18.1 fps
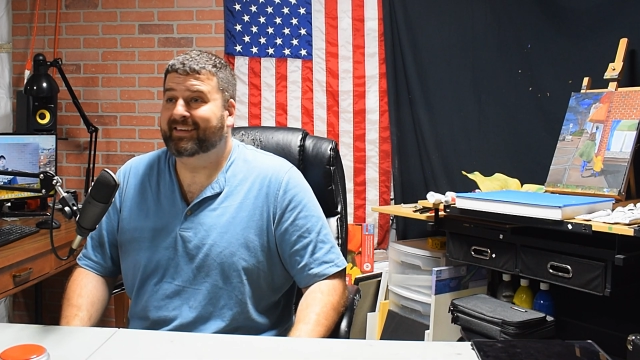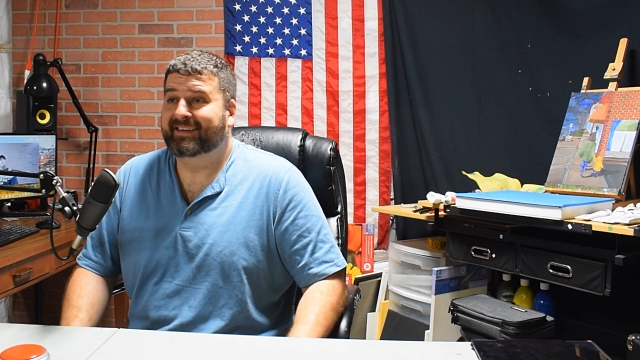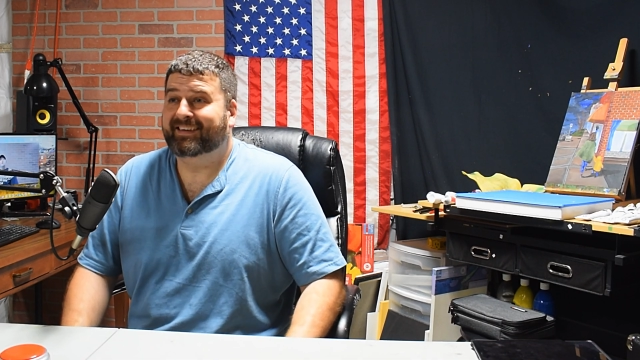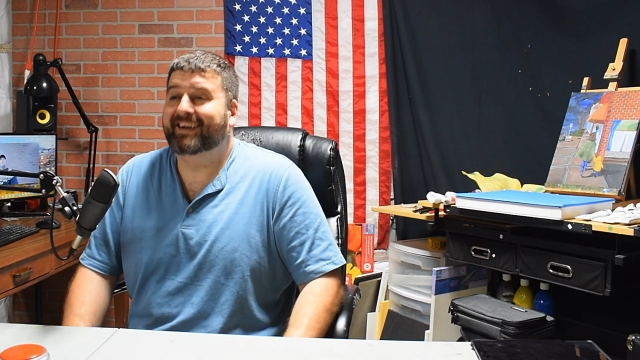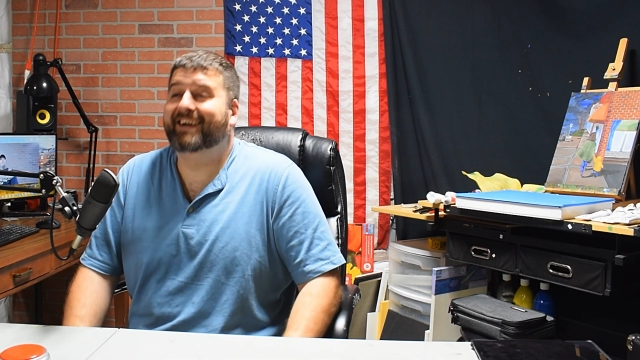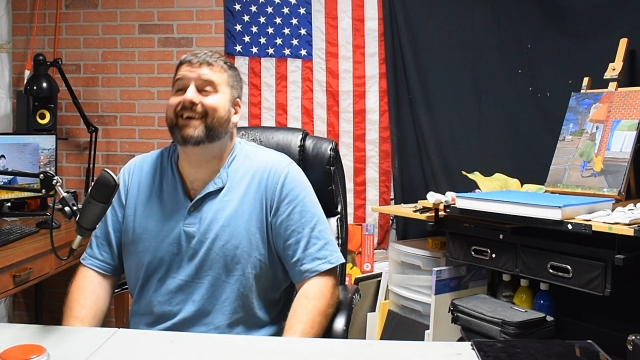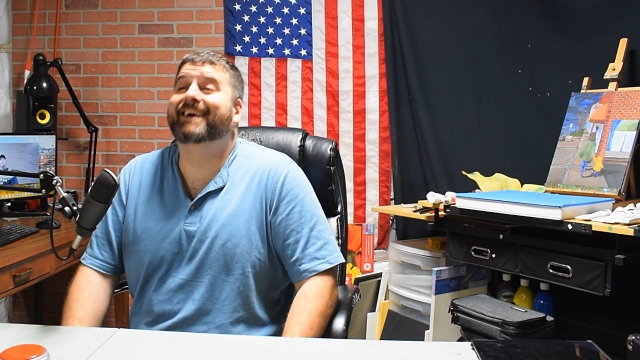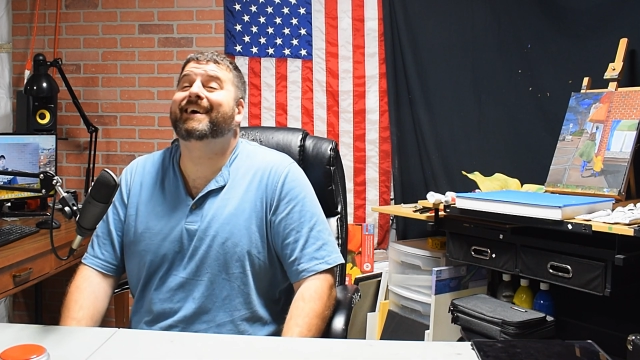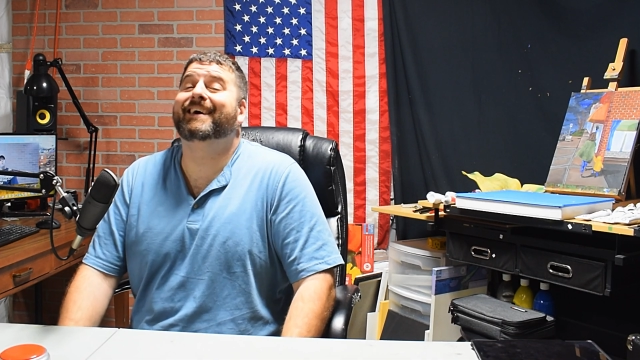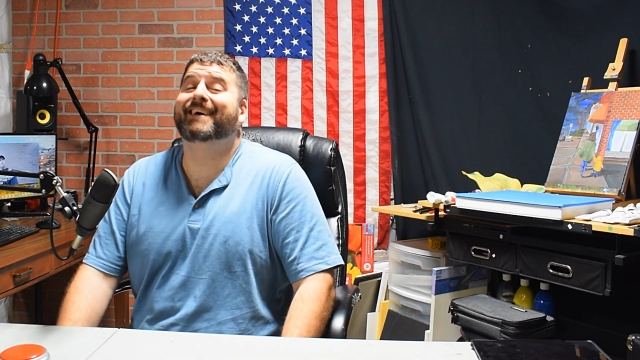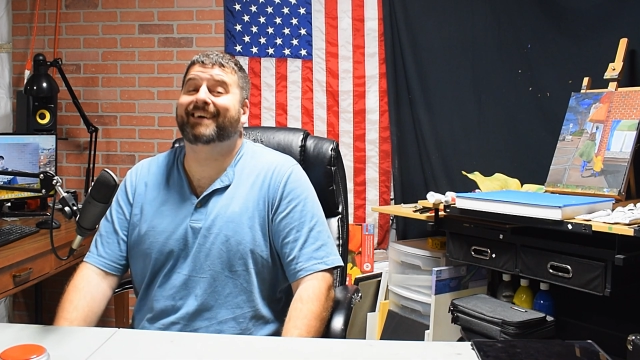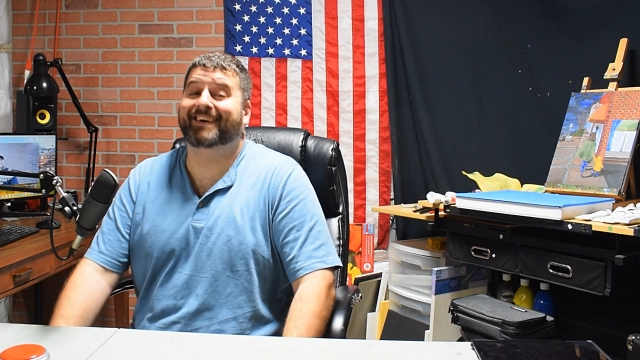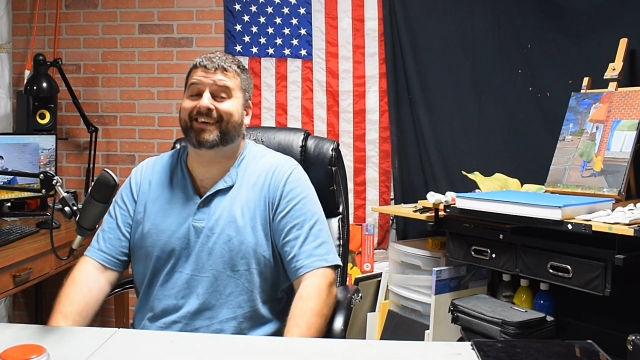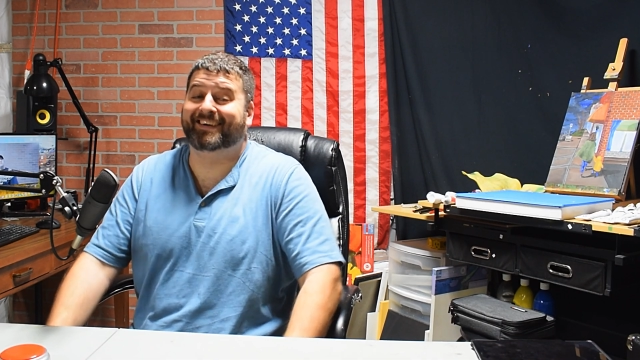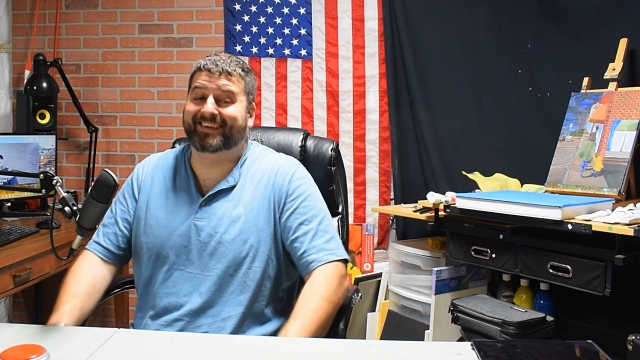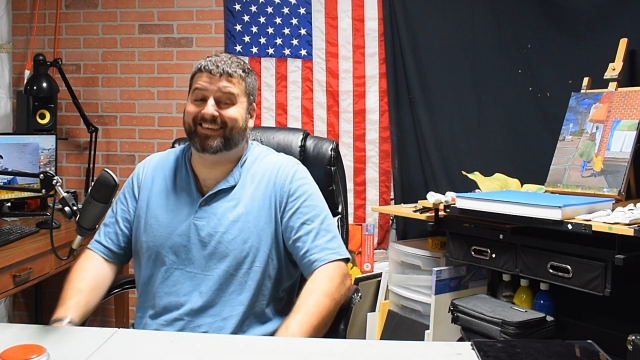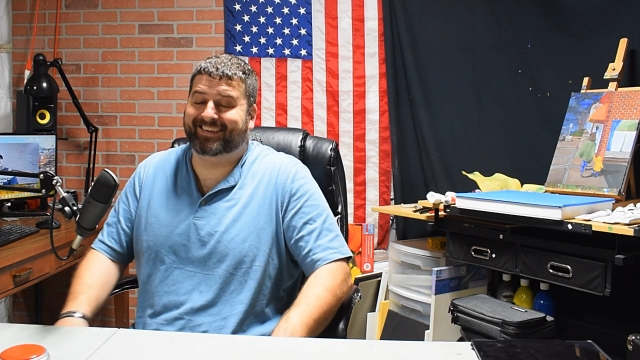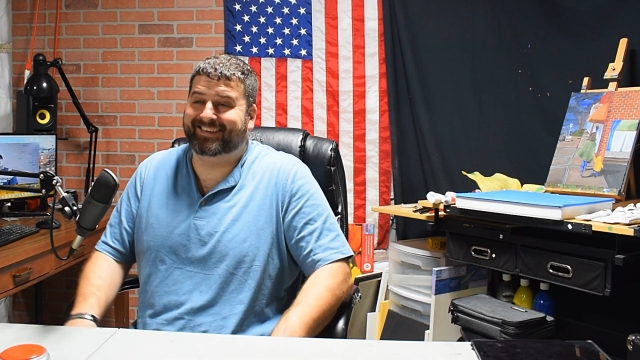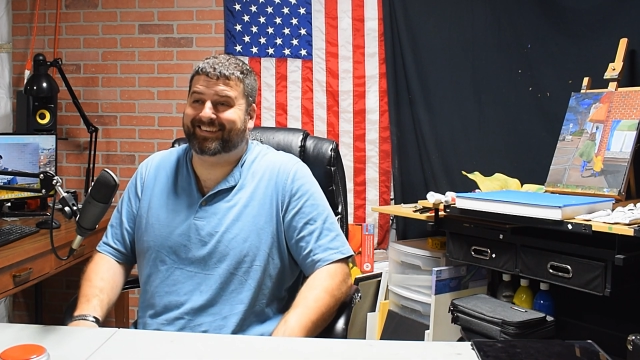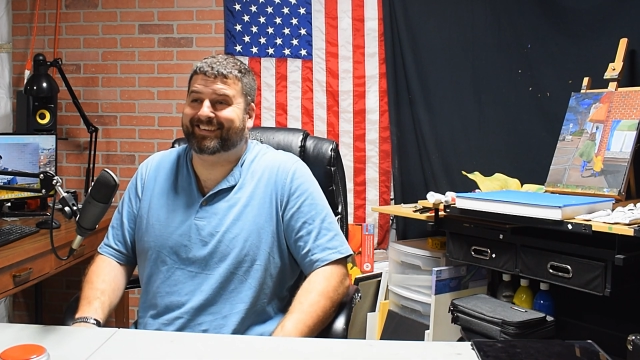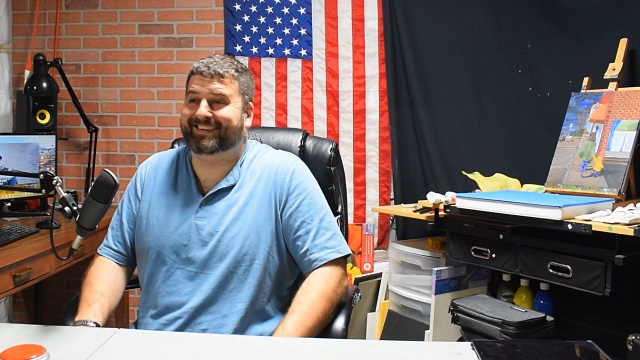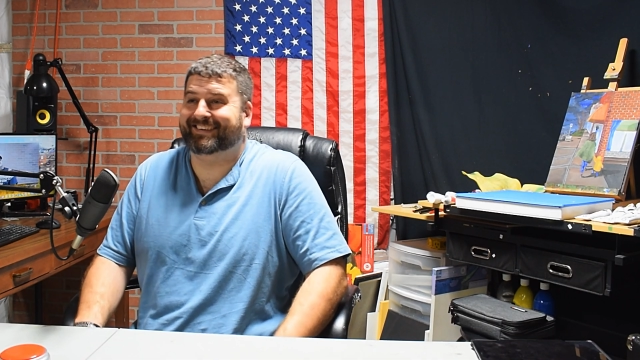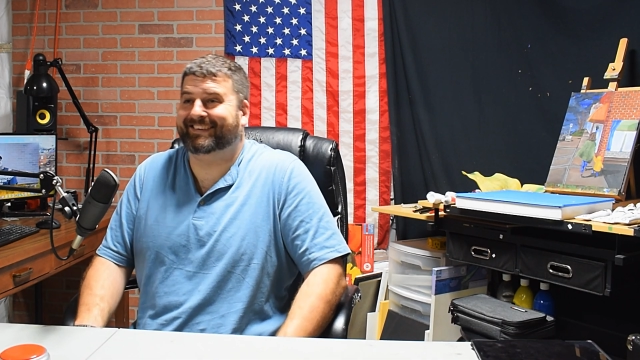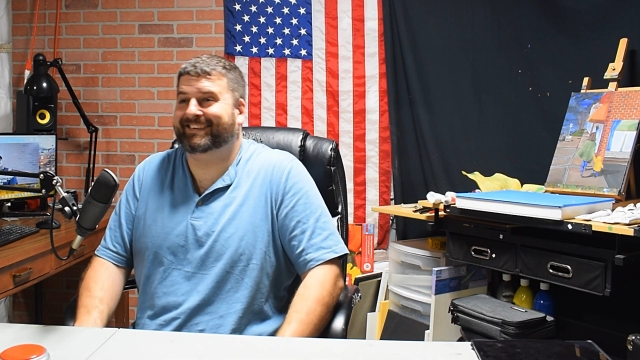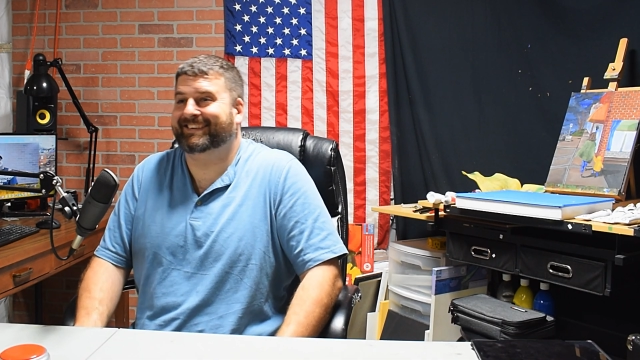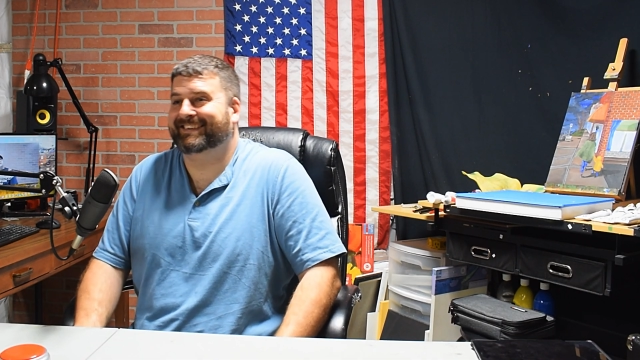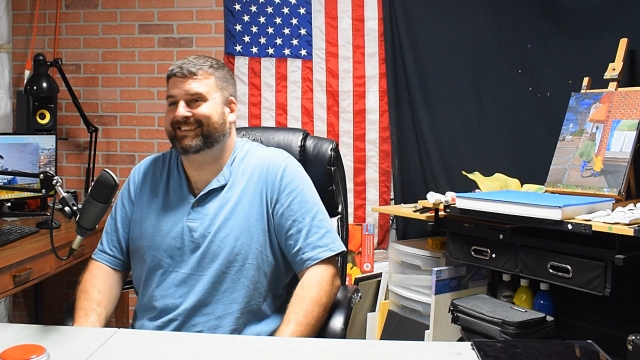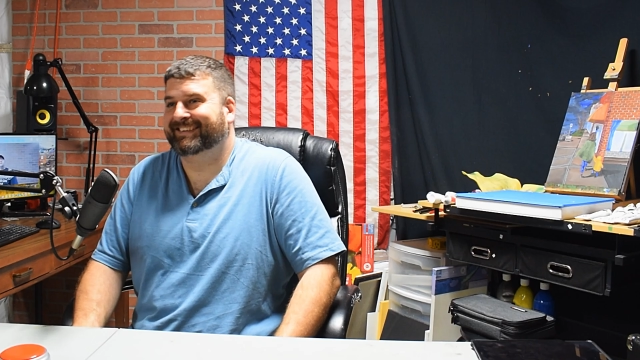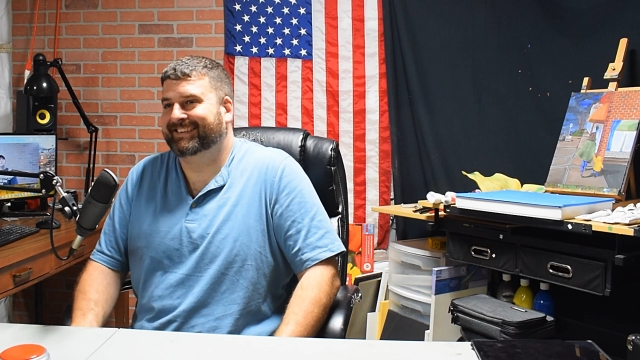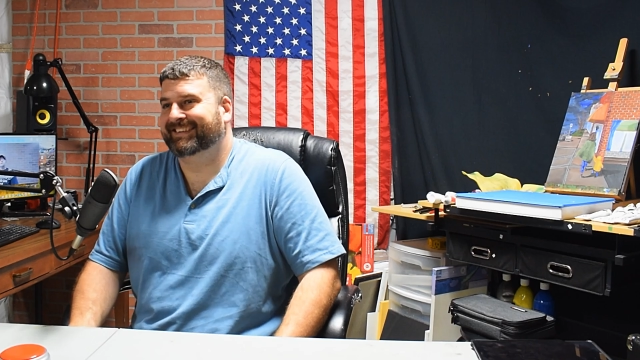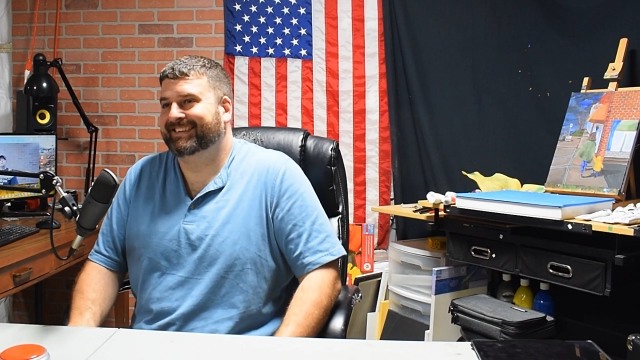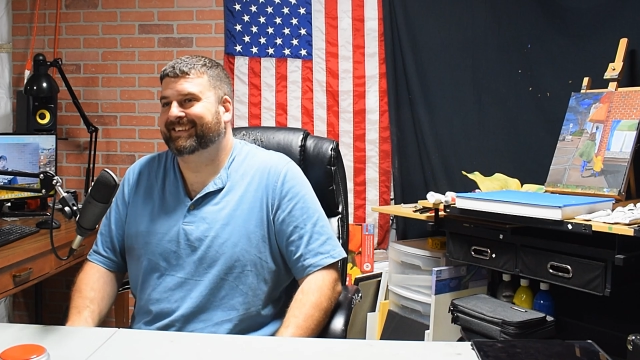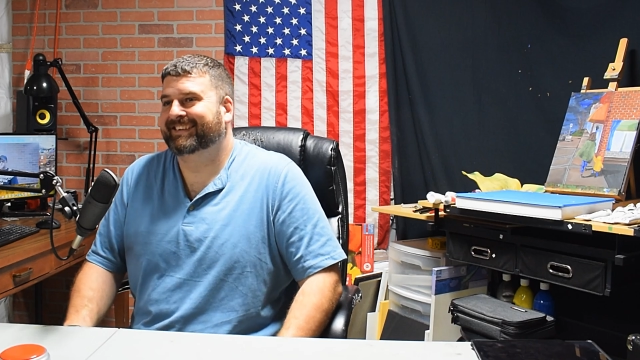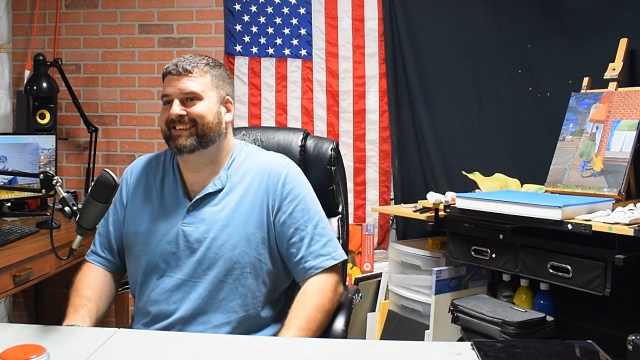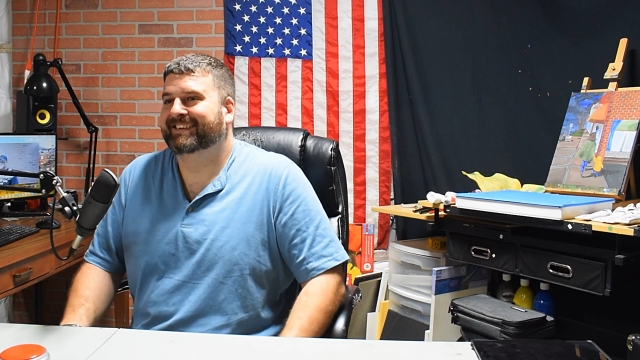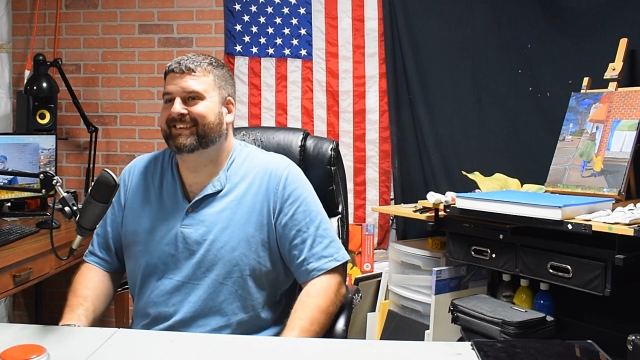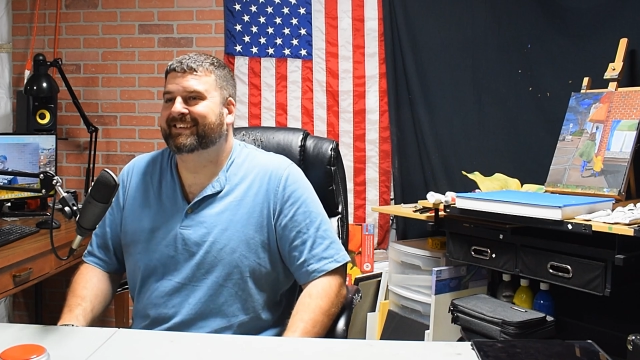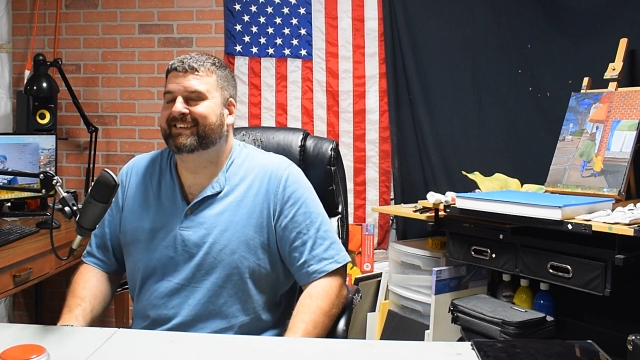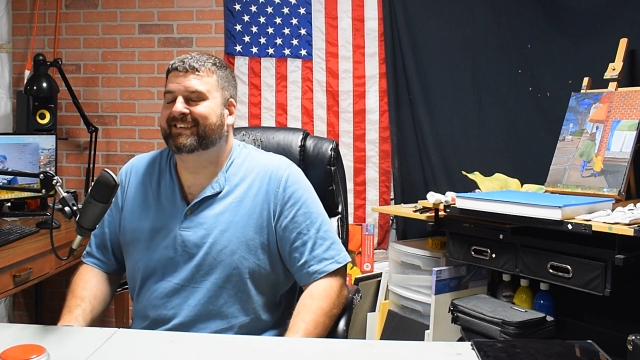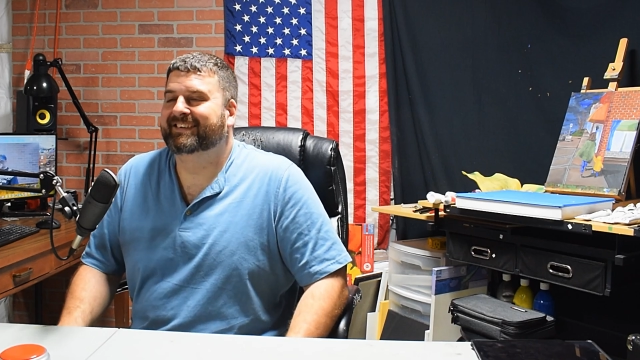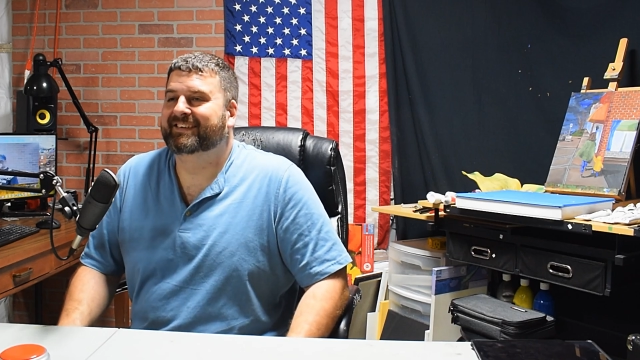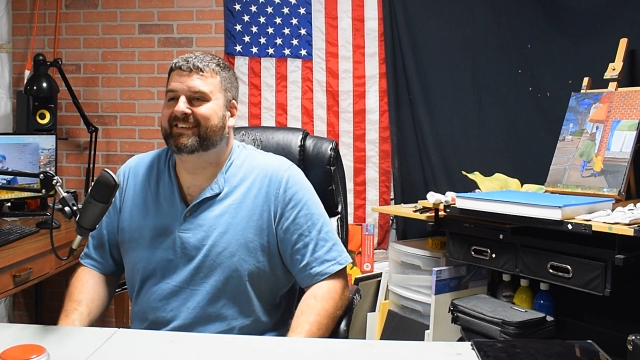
Or the other side of that is true,